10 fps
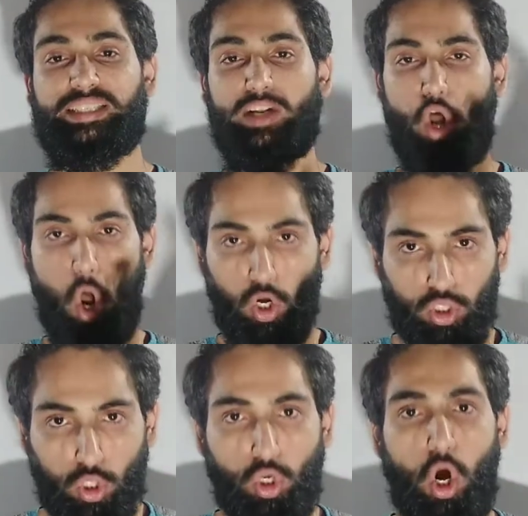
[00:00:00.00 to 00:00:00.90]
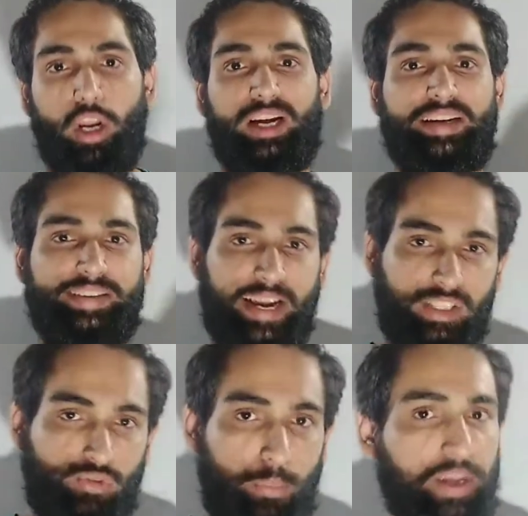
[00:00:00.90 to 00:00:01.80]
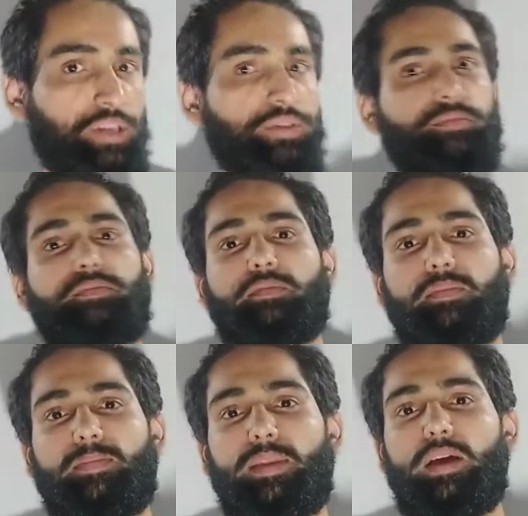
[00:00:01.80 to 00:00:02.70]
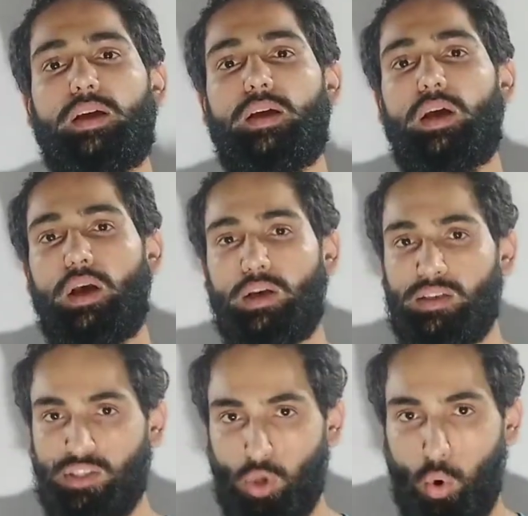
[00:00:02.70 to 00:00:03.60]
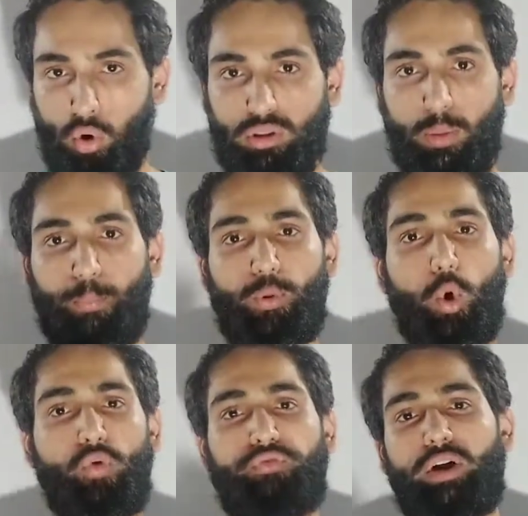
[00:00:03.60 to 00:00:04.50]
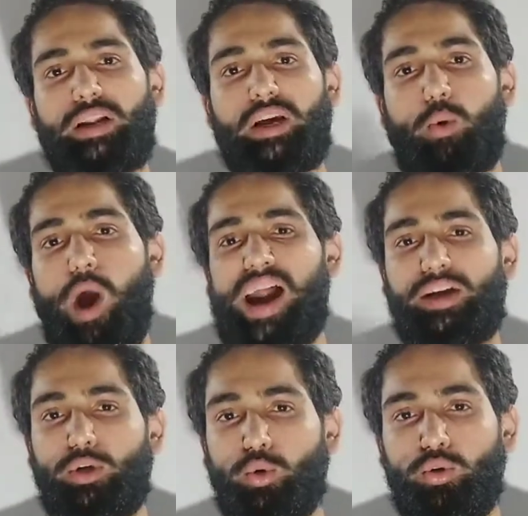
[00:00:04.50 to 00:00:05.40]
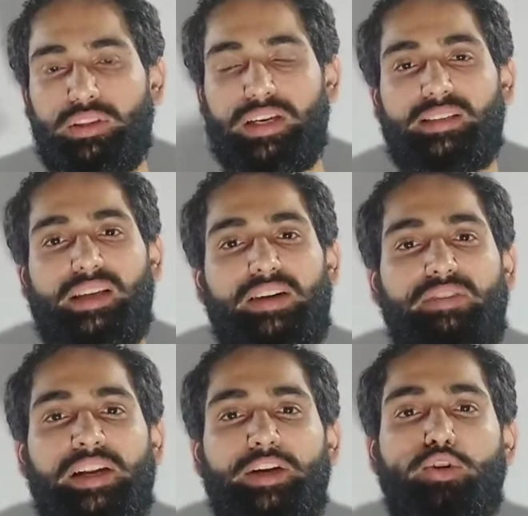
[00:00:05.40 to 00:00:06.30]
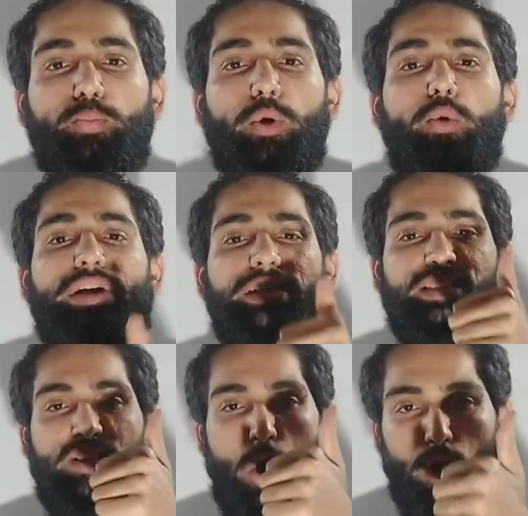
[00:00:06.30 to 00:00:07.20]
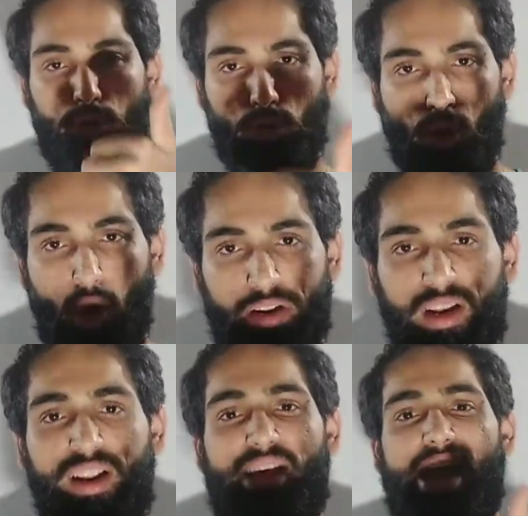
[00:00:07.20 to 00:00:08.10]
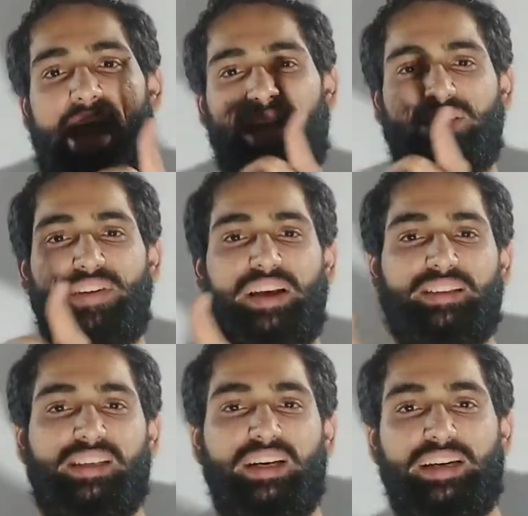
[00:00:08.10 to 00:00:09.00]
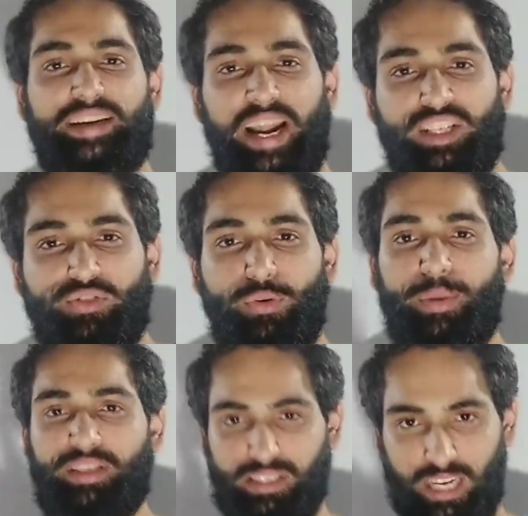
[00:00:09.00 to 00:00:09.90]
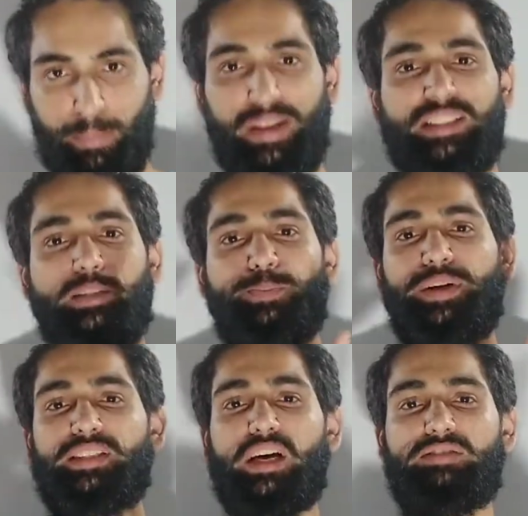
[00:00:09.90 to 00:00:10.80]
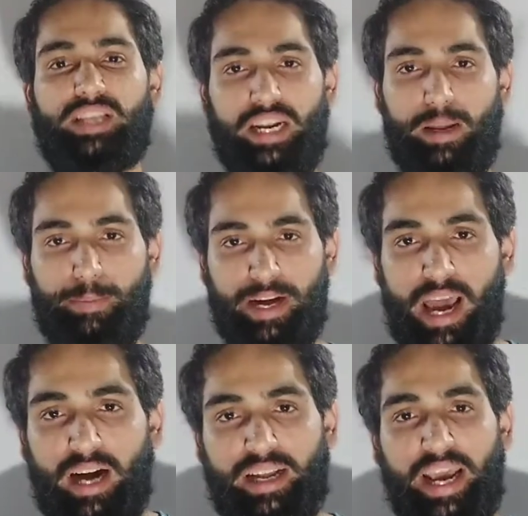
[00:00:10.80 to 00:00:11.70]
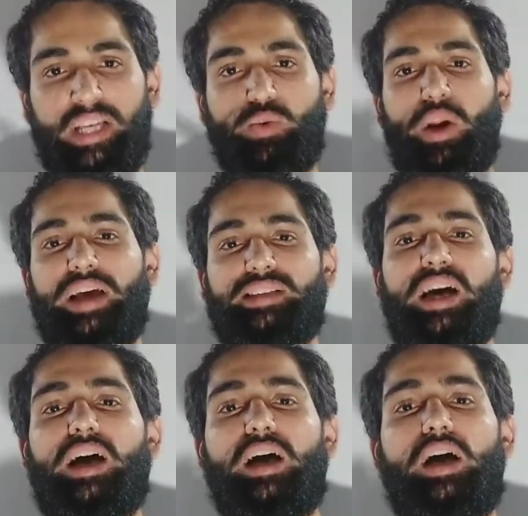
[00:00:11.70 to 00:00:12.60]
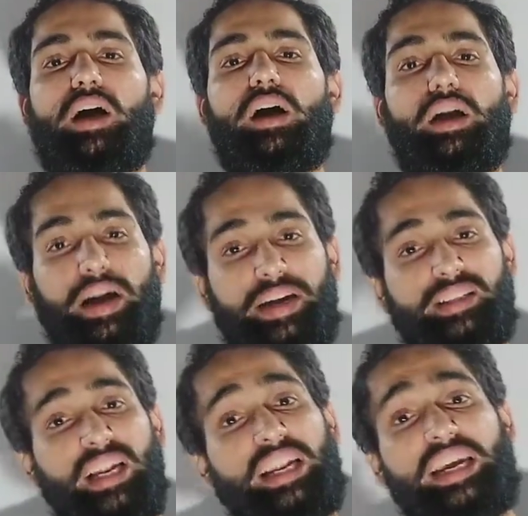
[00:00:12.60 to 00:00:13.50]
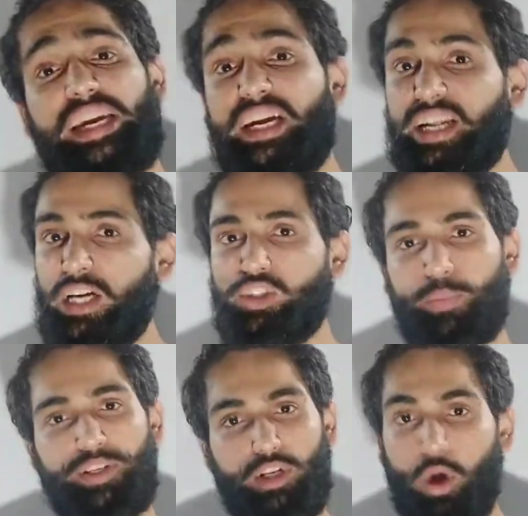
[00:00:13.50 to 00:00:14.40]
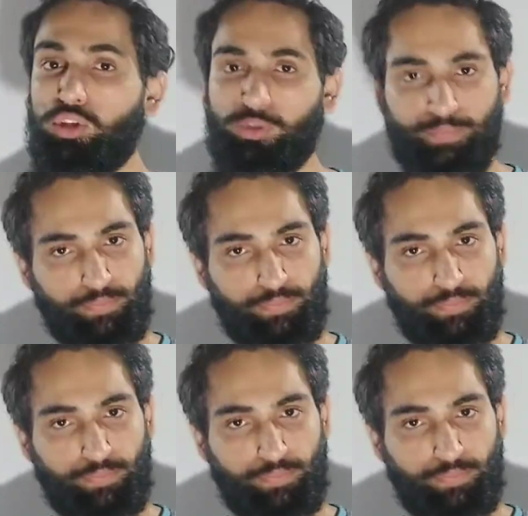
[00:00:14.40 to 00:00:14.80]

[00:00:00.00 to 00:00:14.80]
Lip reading: an orthogonal transformation. So the proof will require two things, that we need to prove it is an orthogonal as well as a transformation. That means it preserves inner product as well as it is a linear transformation also.